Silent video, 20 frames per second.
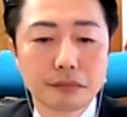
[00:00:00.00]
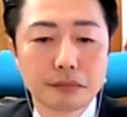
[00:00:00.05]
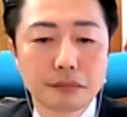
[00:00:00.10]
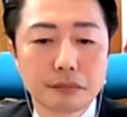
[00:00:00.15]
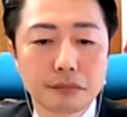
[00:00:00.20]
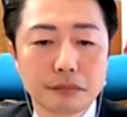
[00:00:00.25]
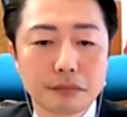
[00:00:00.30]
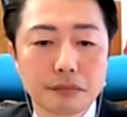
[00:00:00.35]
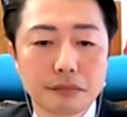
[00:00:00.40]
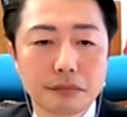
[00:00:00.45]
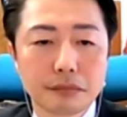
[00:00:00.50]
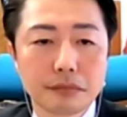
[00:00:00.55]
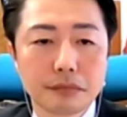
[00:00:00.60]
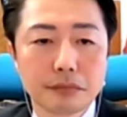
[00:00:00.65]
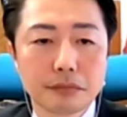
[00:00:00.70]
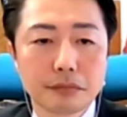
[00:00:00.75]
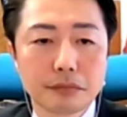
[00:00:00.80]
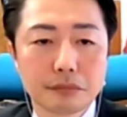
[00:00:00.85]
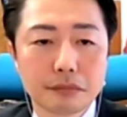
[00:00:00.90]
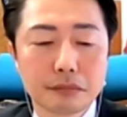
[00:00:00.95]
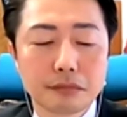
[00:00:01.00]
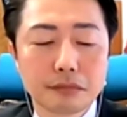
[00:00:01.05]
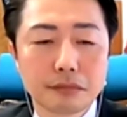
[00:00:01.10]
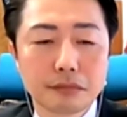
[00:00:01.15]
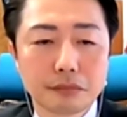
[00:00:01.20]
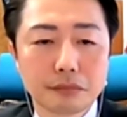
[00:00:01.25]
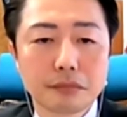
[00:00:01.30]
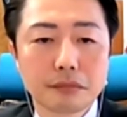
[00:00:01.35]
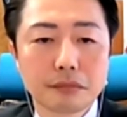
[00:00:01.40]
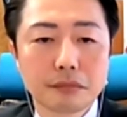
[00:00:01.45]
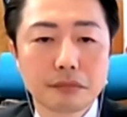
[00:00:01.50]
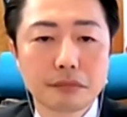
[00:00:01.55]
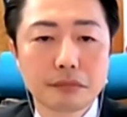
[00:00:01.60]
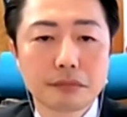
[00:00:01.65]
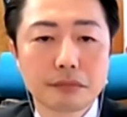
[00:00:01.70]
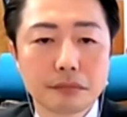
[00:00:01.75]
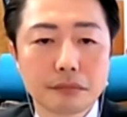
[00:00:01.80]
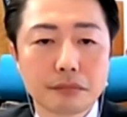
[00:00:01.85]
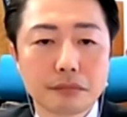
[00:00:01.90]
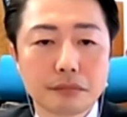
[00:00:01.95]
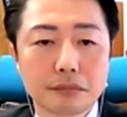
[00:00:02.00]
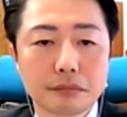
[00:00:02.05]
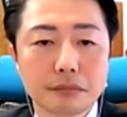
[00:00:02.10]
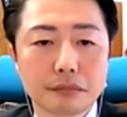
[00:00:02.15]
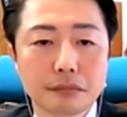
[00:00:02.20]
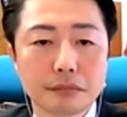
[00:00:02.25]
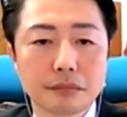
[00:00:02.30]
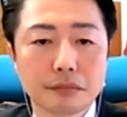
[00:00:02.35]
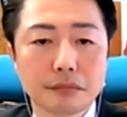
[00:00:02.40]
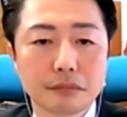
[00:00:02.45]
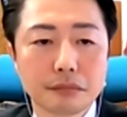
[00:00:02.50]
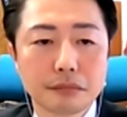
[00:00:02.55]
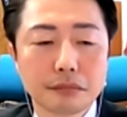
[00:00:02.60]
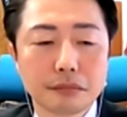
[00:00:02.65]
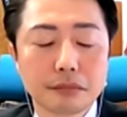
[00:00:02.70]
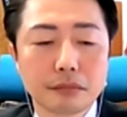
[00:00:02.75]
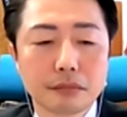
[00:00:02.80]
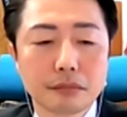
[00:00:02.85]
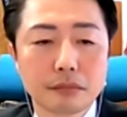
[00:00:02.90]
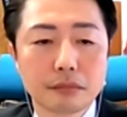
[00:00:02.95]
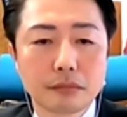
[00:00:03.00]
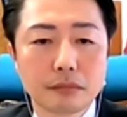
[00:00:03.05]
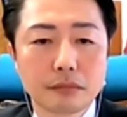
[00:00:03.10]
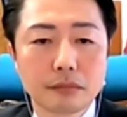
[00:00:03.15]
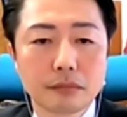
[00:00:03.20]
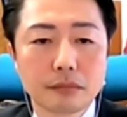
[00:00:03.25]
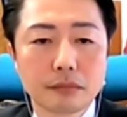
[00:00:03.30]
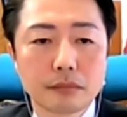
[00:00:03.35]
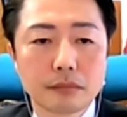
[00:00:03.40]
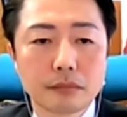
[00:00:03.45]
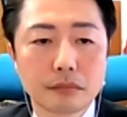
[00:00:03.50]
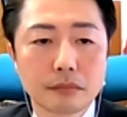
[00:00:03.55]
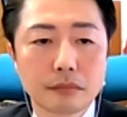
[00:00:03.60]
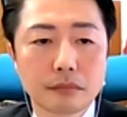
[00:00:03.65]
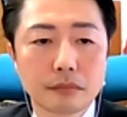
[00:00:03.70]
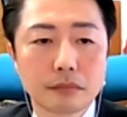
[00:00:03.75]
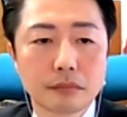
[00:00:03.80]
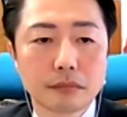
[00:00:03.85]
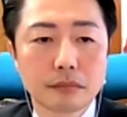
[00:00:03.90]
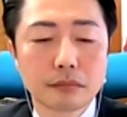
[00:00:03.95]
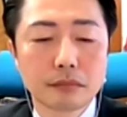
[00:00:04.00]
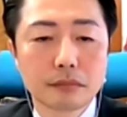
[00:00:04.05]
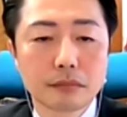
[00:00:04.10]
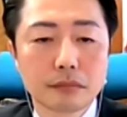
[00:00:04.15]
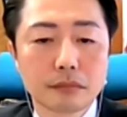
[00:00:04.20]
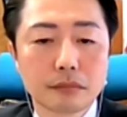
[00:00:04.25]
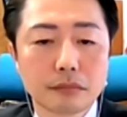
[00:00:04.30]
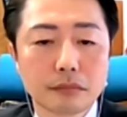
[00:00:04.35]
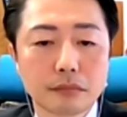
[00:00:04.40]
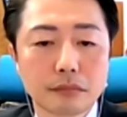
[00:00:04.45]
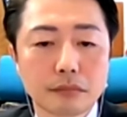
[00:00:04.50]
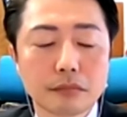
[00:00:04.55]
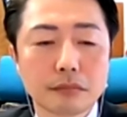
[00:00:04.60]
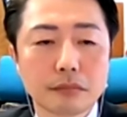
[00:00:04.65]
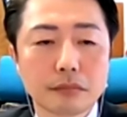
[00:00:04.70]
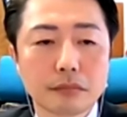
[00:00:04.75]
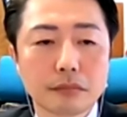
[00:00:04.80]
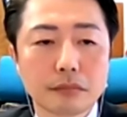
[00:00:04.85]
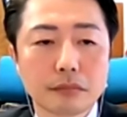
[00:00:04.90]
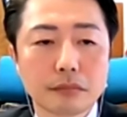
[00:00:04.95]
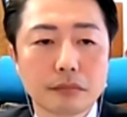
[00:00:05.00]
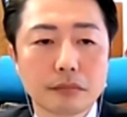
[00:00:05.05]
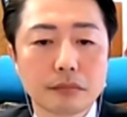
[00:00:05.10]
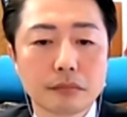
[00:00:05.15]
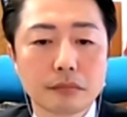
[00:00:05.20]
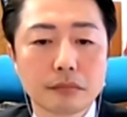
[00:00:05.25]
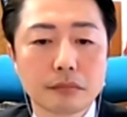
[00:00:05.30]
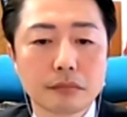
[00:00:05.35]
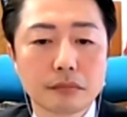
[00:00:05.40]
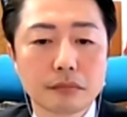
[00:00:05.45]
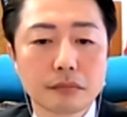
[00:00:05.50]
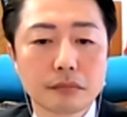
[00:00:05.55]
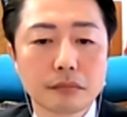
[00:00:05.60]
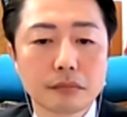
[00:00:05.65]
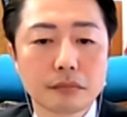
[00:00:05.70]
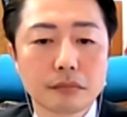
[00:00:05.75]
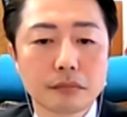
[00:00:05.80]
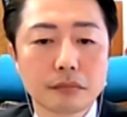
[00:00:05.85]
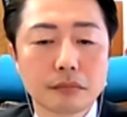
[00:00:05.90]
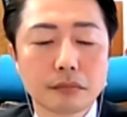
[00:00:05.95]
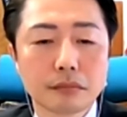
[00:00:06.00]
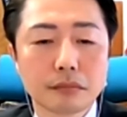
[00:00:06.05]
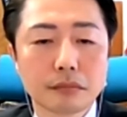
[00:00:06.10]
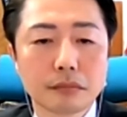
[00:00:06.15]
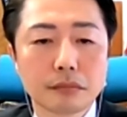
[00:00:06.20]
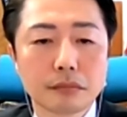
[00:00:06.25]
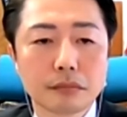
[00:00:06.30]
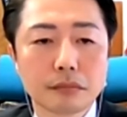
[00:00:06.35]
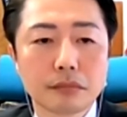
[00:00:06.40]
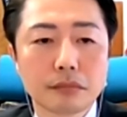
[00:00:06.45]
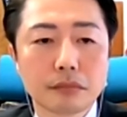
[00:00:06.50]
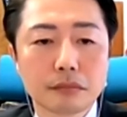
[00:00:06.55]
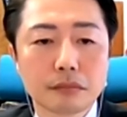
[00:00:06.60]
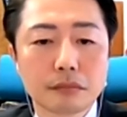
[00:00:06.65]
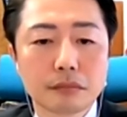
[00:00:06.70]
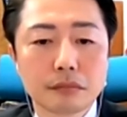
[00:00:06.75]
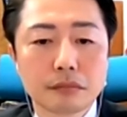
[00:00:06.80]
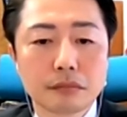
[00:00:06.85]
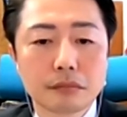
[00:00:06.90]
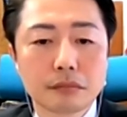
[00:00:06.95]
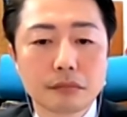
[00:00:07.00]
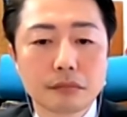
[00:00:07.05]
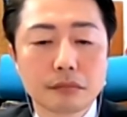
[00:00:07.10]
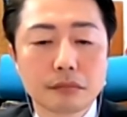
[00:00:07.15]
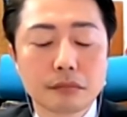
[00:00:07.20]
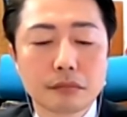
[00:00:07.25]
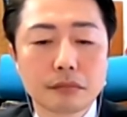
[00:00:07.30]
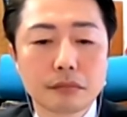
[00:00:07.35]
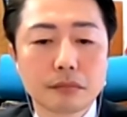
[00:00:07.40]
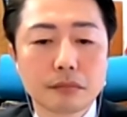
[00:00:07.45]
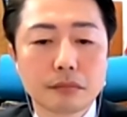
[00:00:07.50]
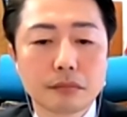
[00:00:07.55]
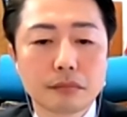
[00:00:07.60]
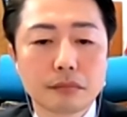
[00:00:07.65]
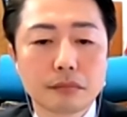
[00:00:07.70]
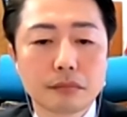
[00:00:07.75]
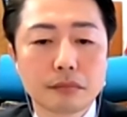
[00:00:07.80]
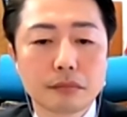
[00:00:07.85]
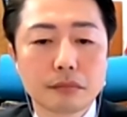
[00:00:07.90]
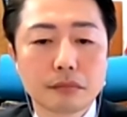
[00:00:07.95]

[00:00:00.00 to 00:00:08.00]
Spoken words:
This person isn't speaking.